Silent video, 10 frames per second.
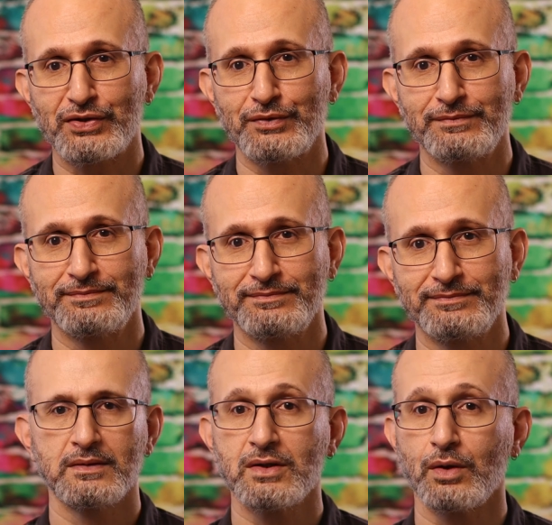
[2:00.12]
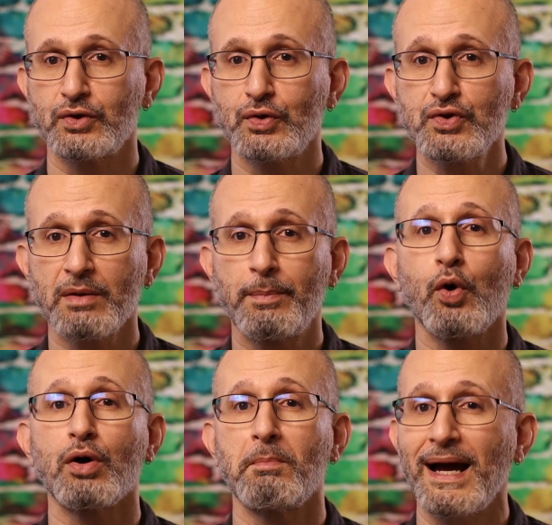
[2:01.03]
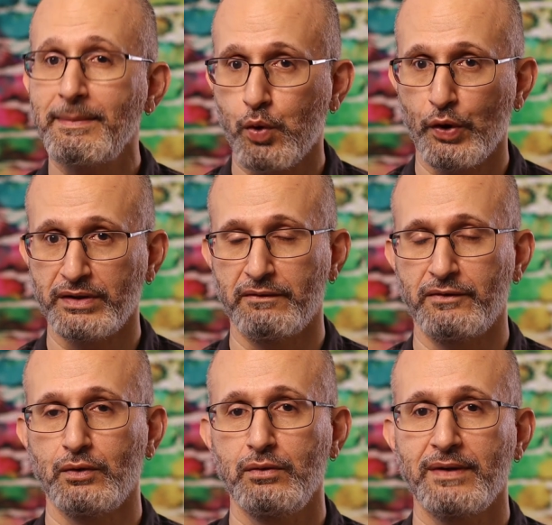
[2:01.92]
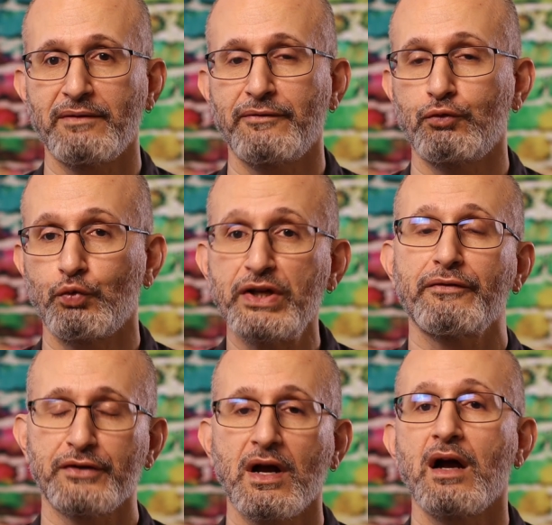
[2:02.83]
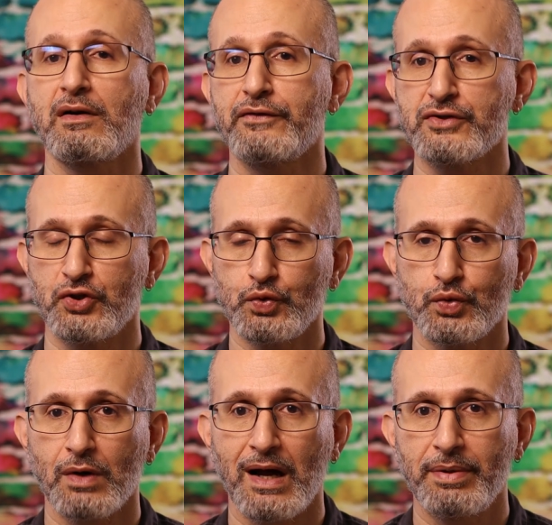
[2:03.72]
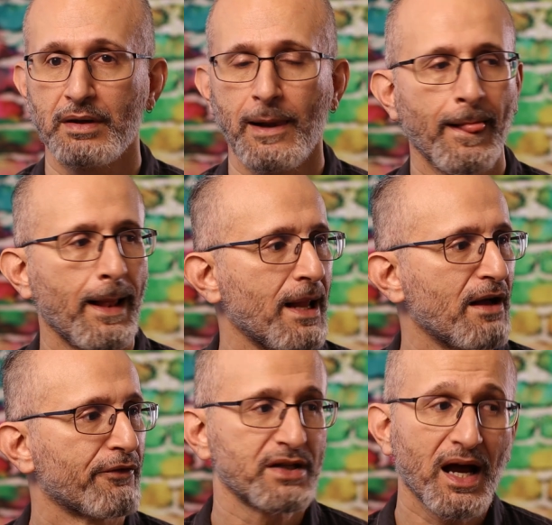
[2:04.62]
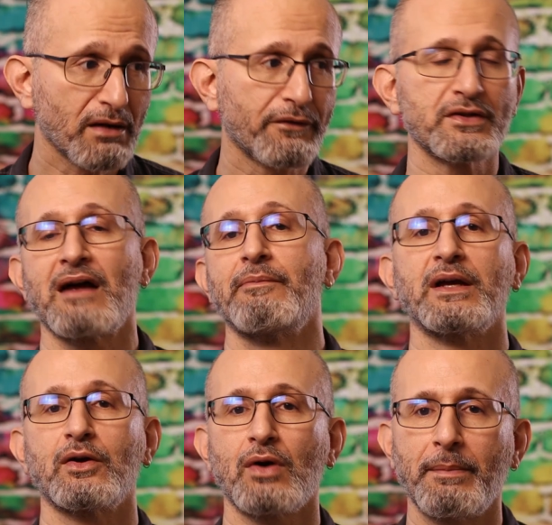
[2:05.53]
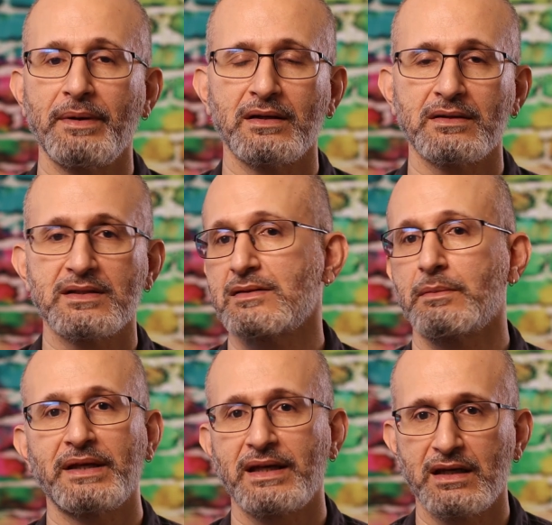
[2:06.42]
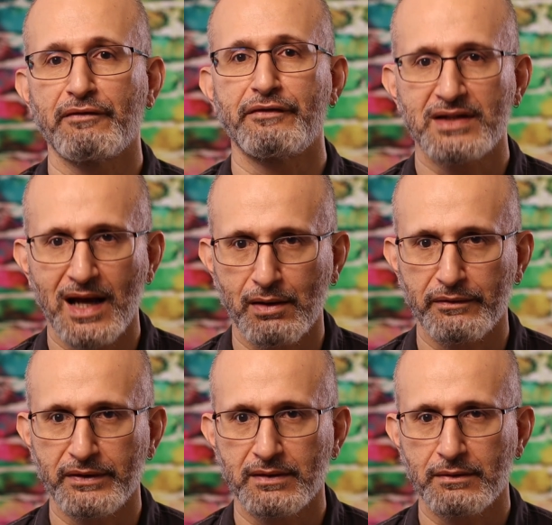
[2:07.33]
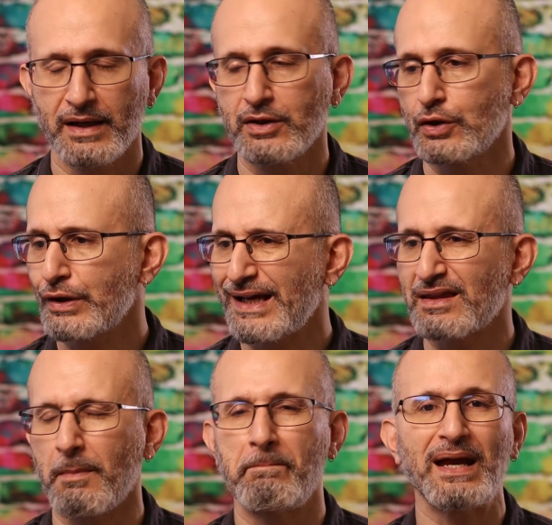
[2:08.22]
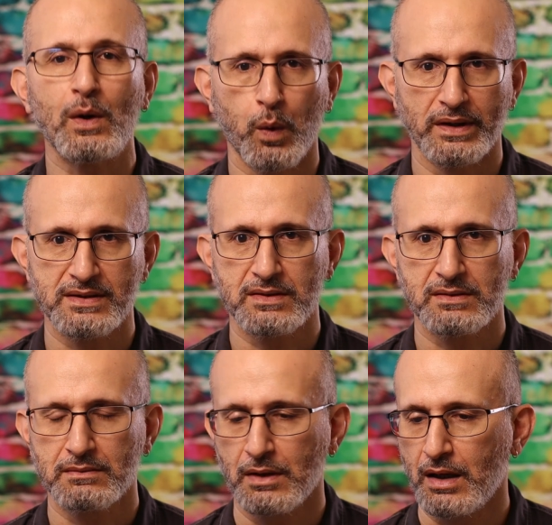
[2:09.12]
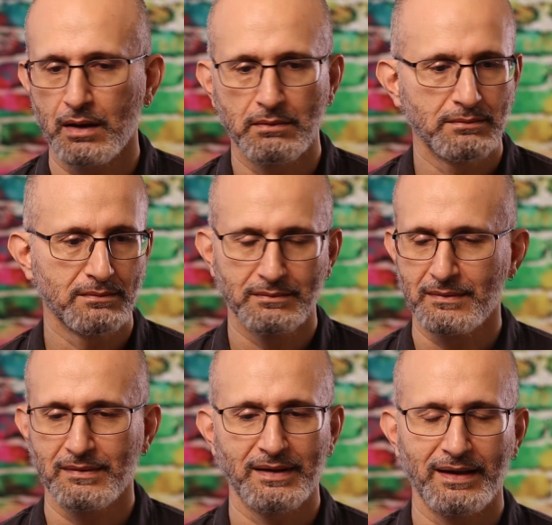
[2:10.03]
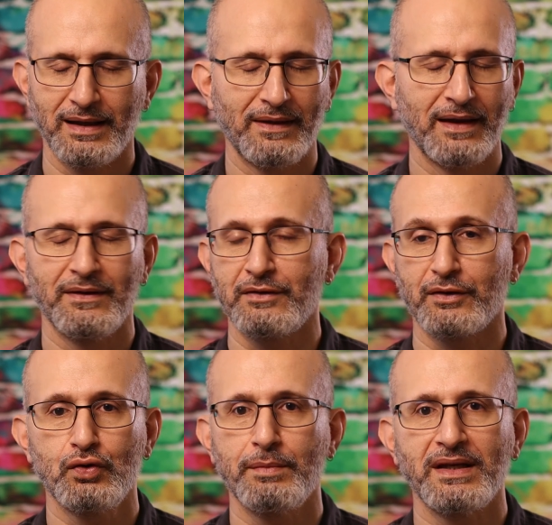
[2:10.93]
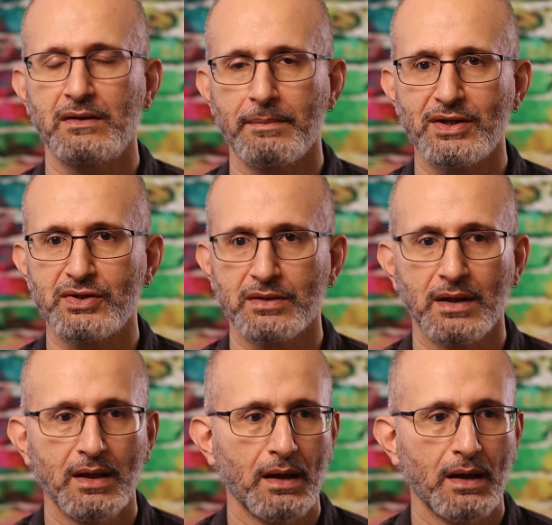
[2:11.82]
issue. So to support my point of view that real photographers do crop, photographers have been cropping since the beginning of photography, right? You look at the big ones, and there are too many to mention.